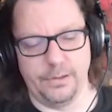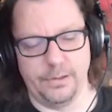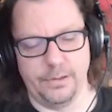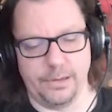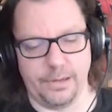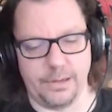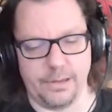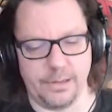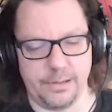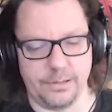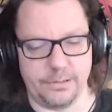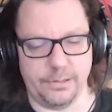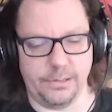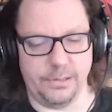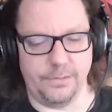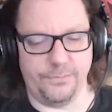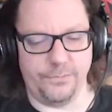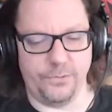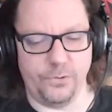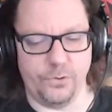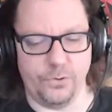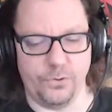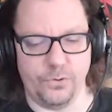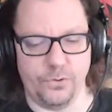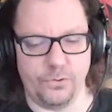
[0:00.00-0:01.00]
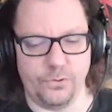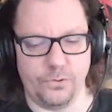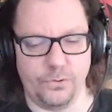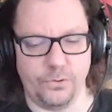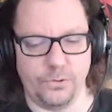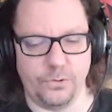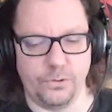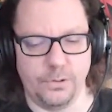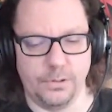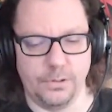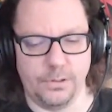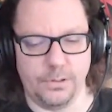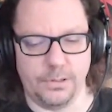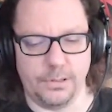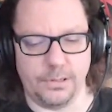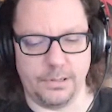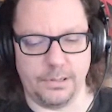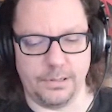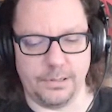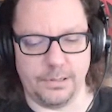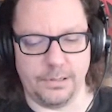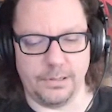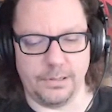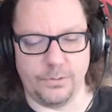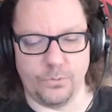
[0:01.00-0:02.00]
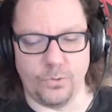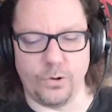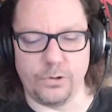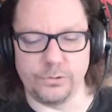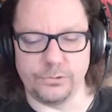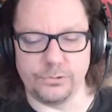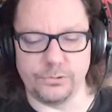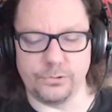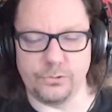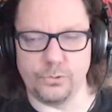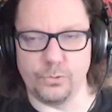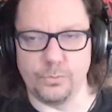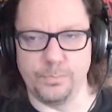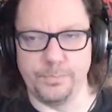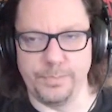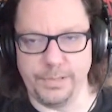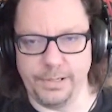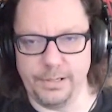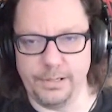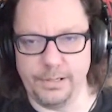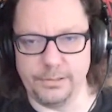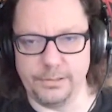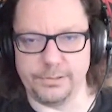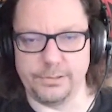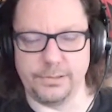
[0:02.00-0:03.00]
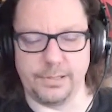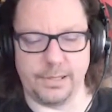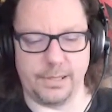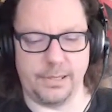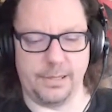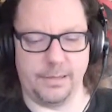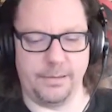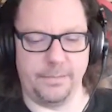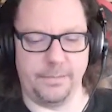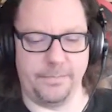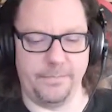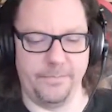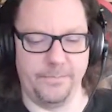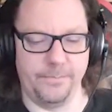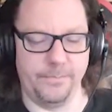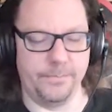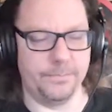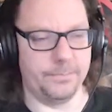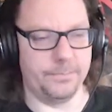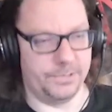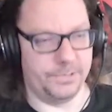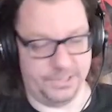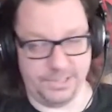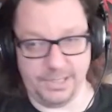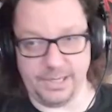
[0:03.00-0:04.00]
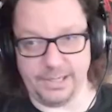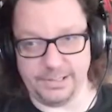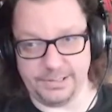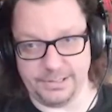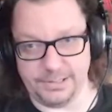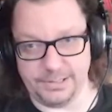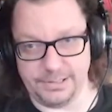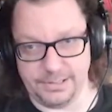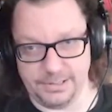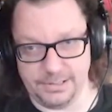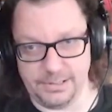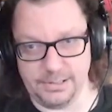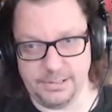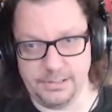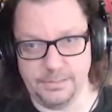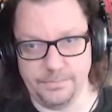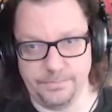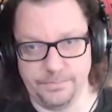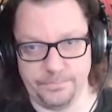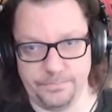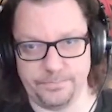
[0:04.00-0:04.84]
And if you want to build the CI/CD